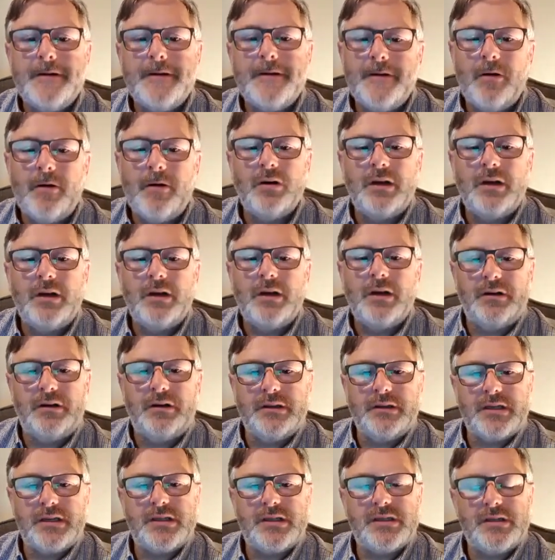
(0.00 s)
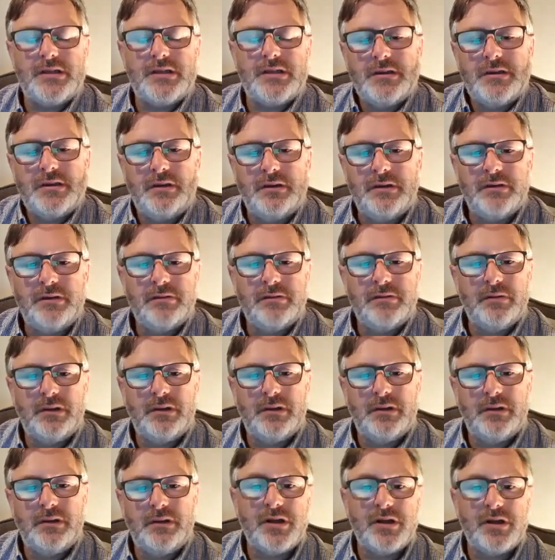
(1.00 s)
Okay, no, that's so.
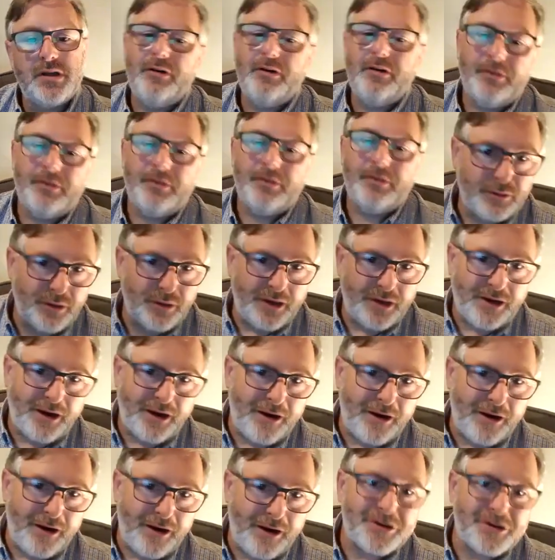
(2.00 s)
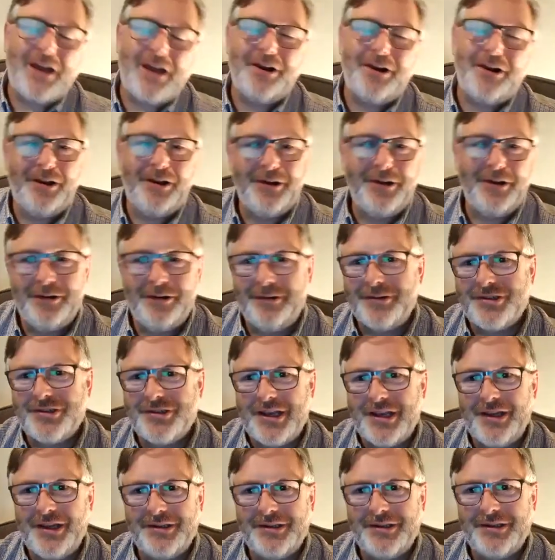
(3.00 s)
Just I'm going to put the cares hat on here and
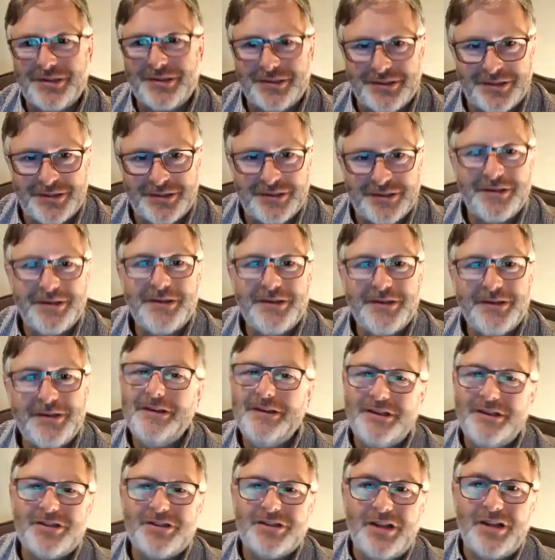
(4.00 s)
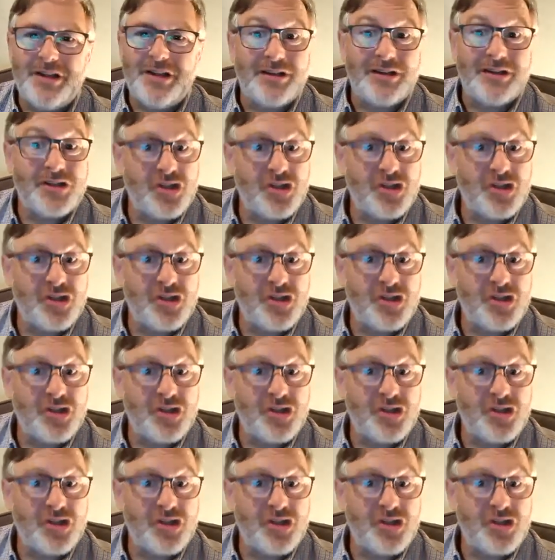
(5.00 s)
say that it's it's not as